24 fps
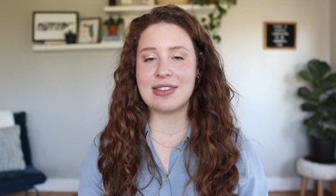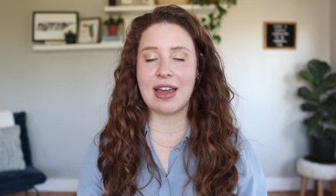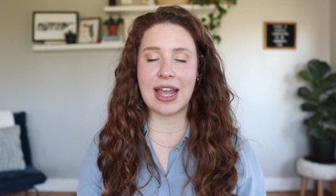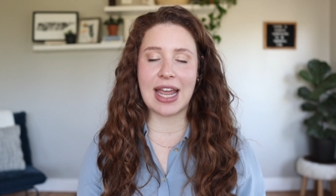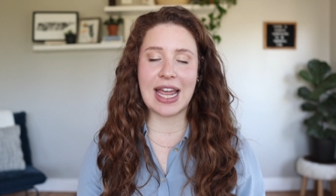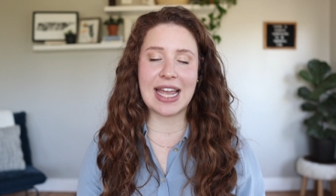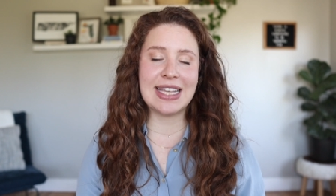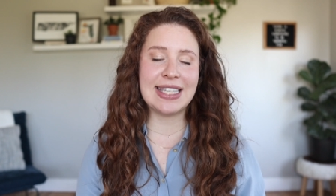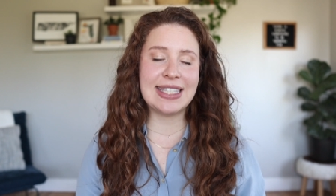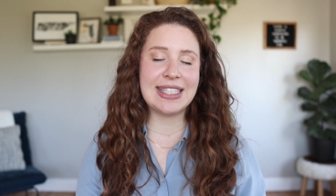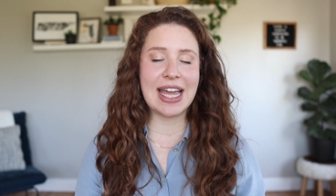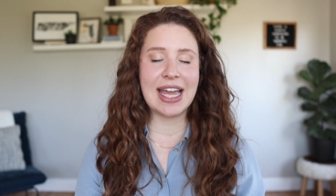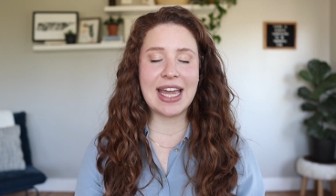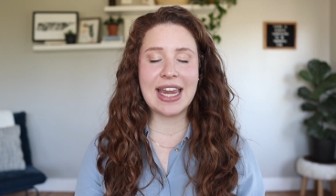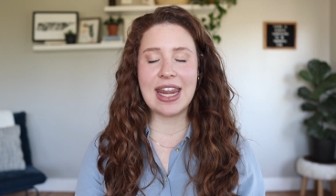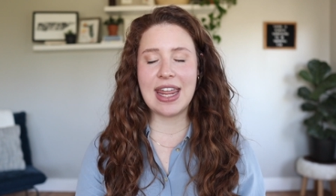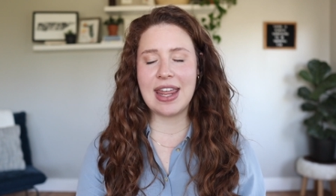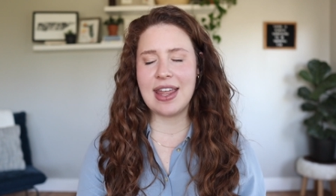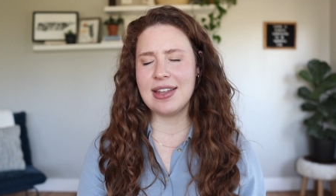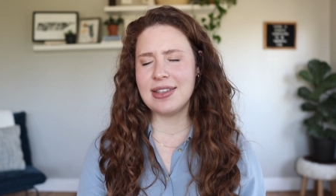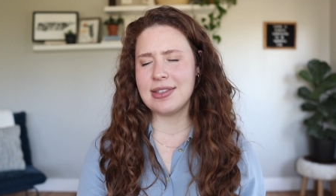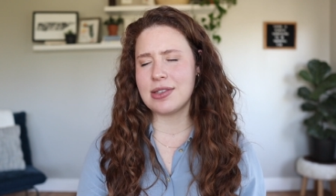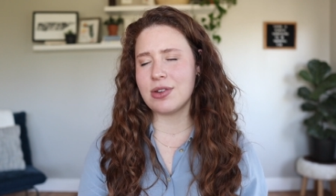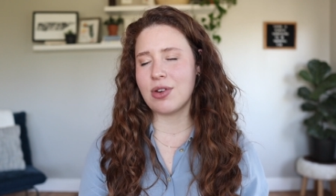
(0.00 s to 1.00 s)
Like I said,
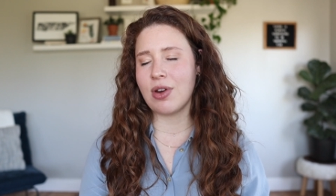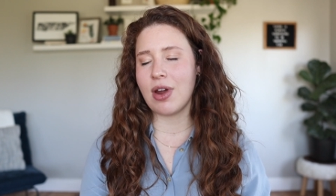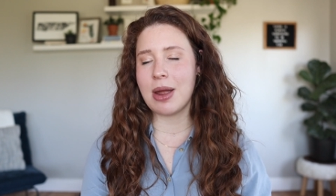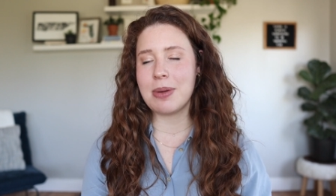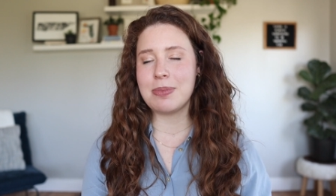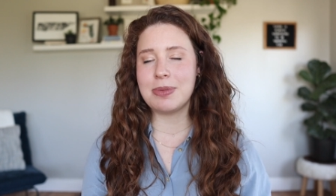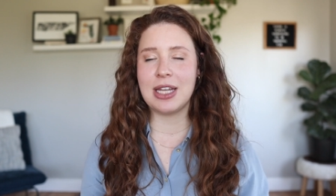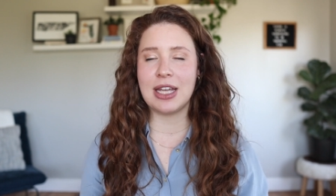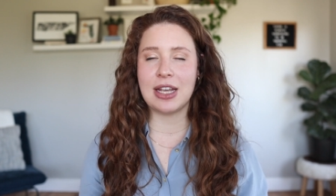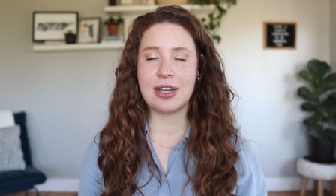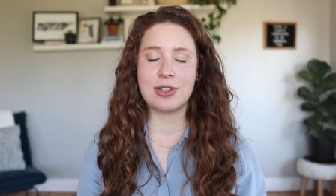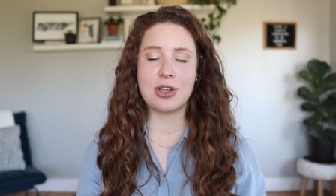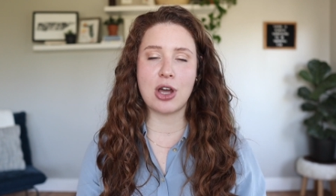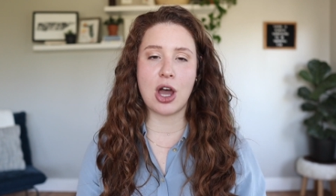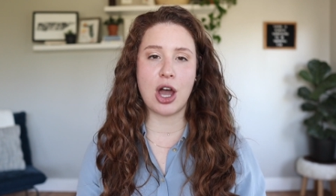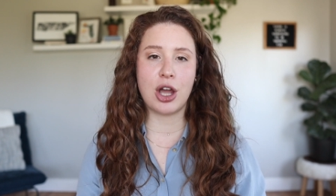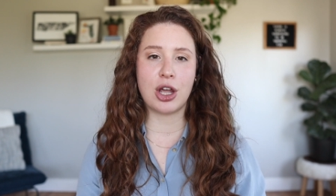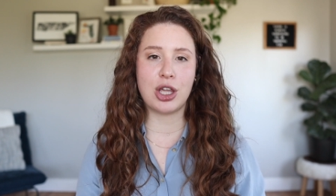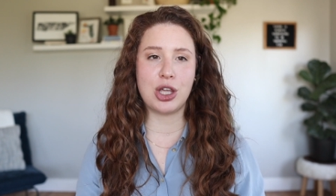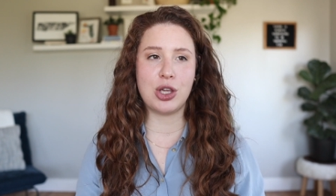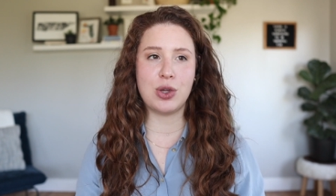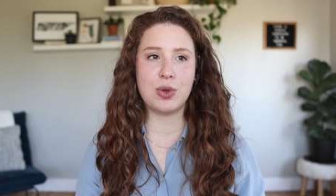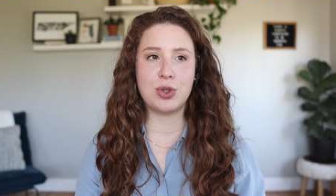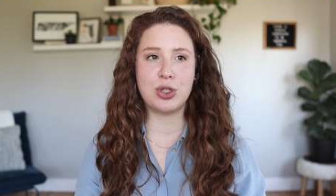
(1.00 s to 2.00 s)
Instagram,
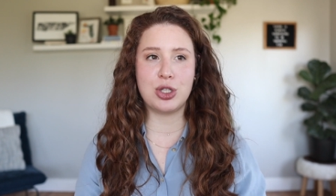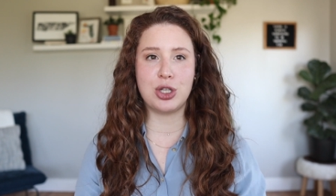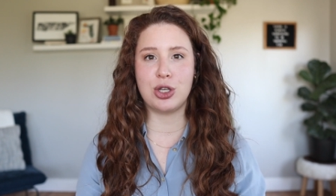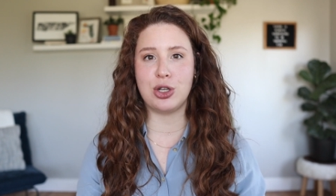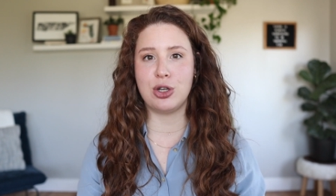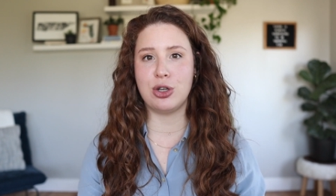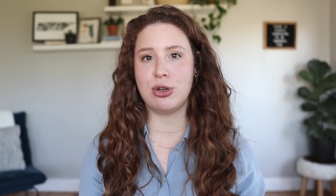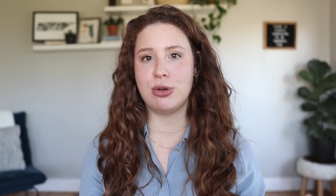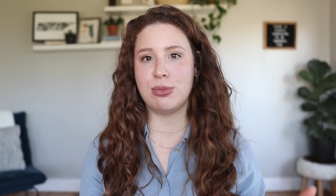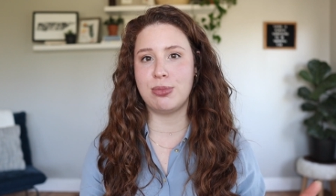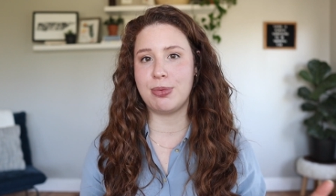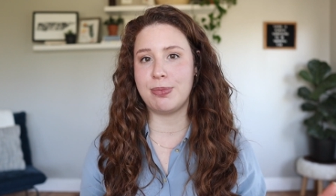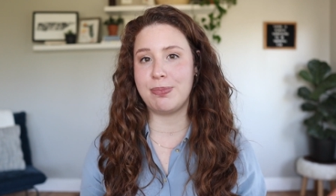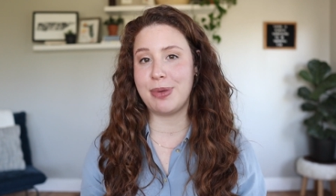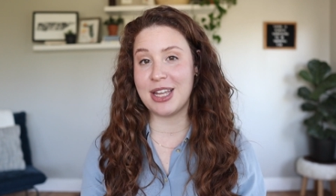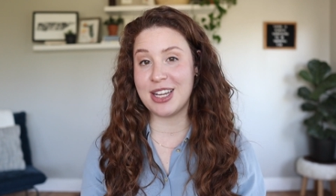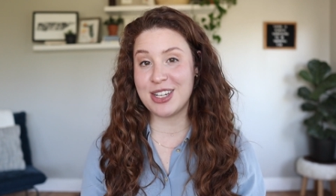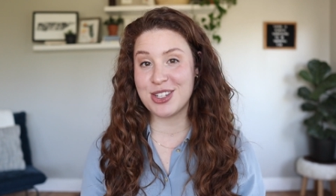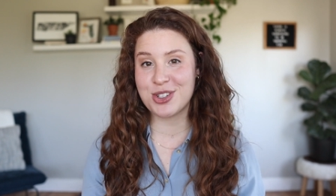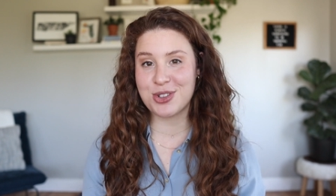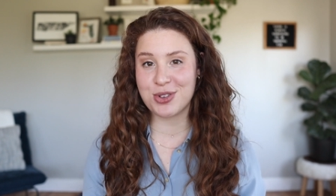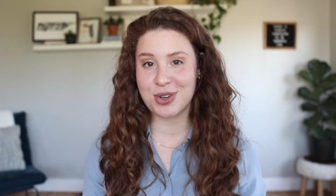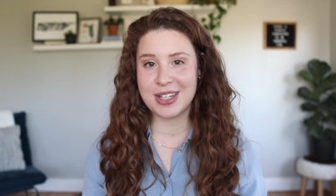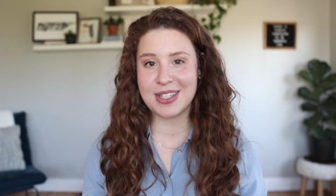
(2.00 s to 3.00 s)
TikTok, YouTube,
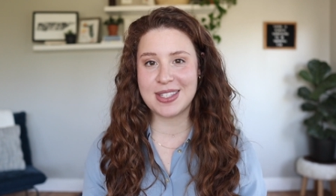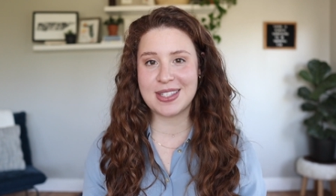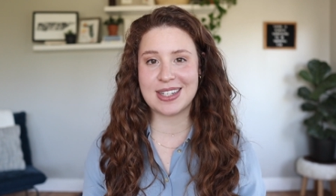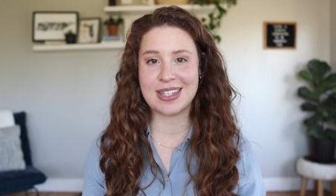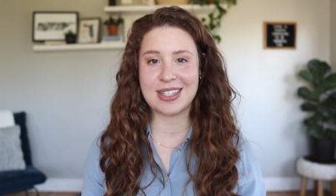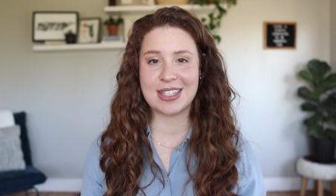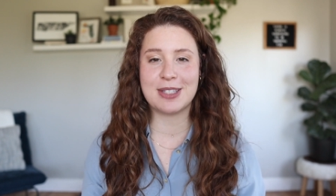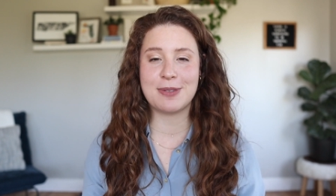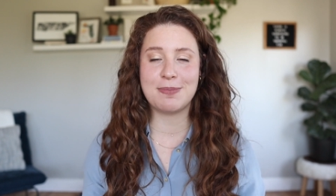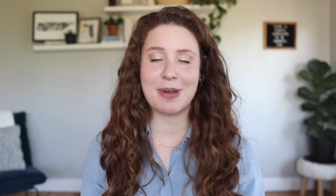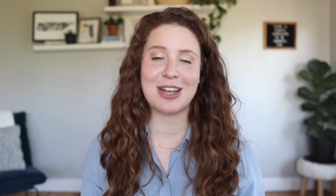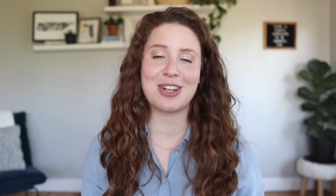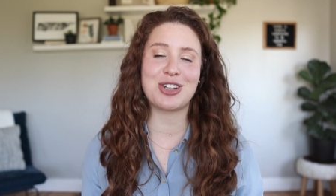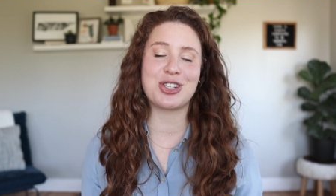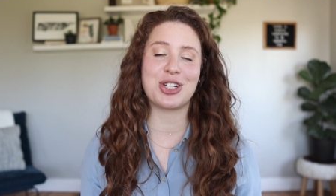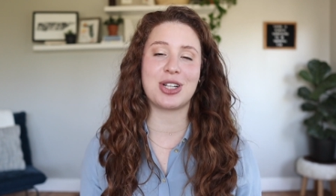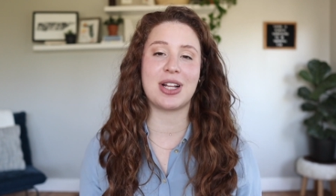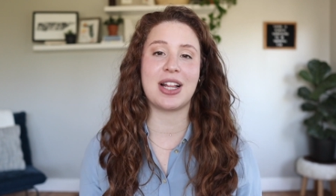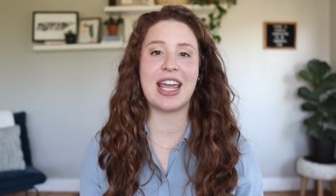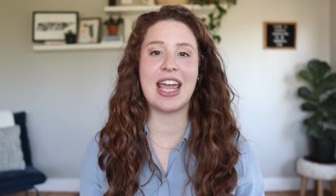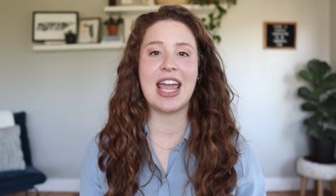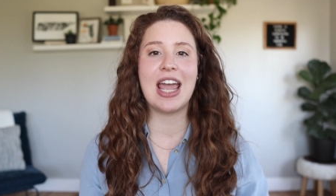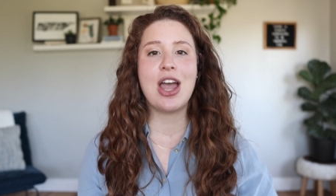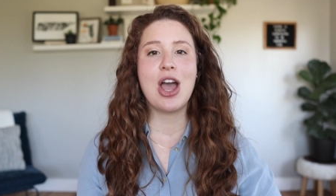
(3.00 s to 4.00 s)
Pinterest
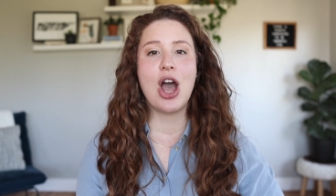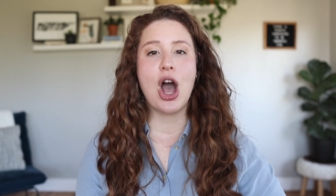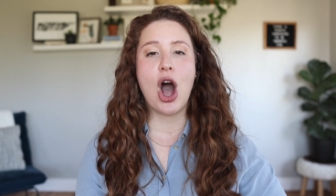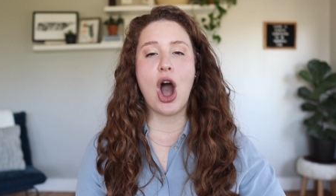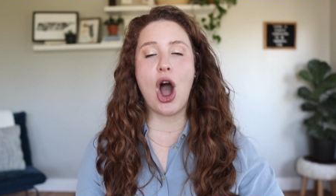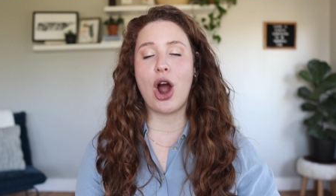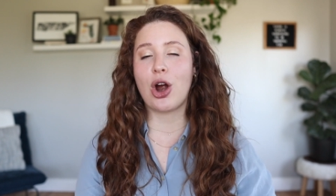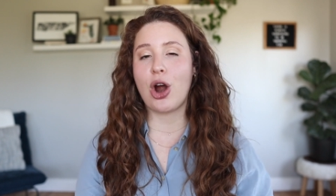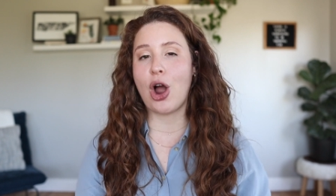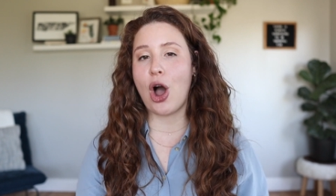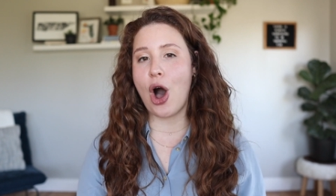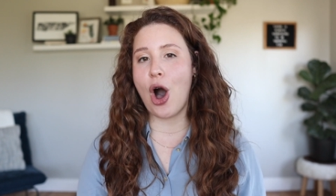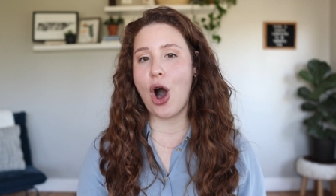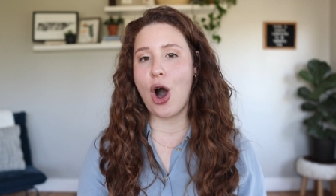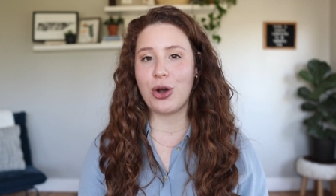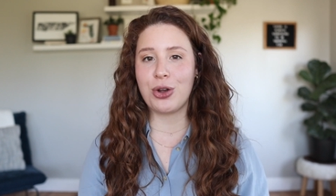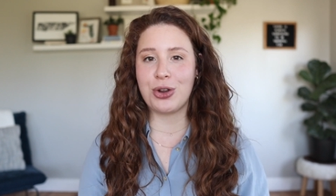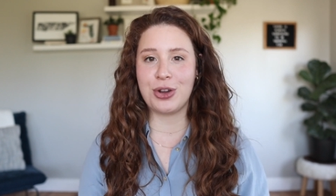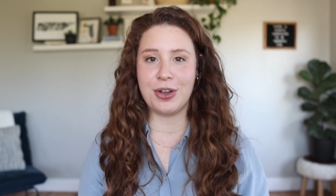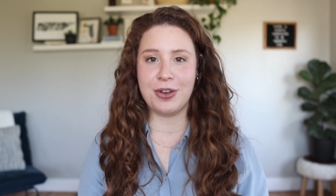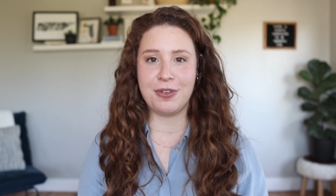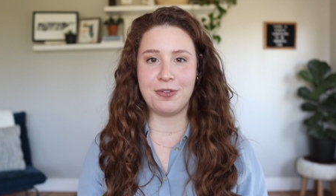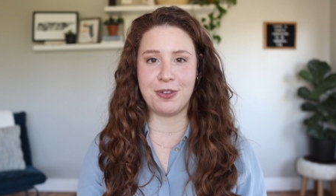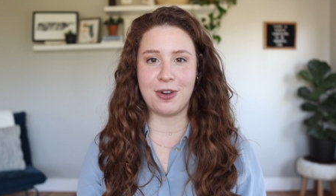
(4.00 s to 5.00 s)
especially are
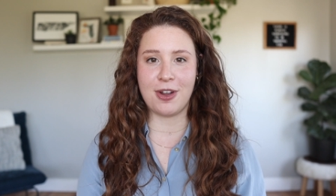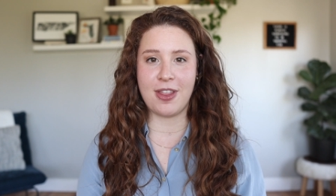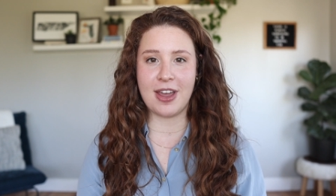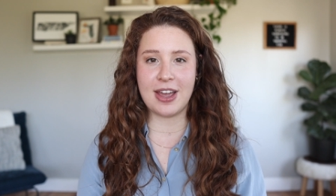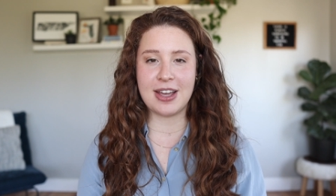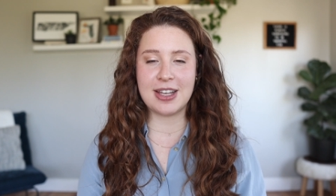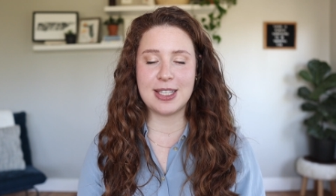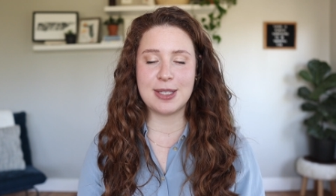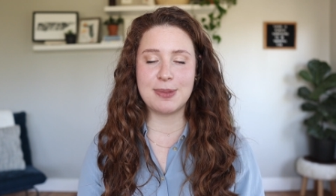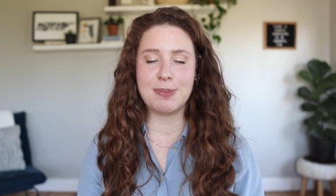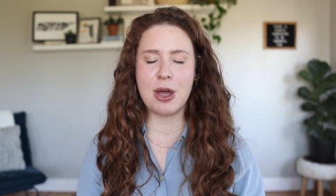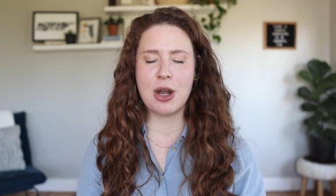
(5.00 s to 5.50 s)
all good for this.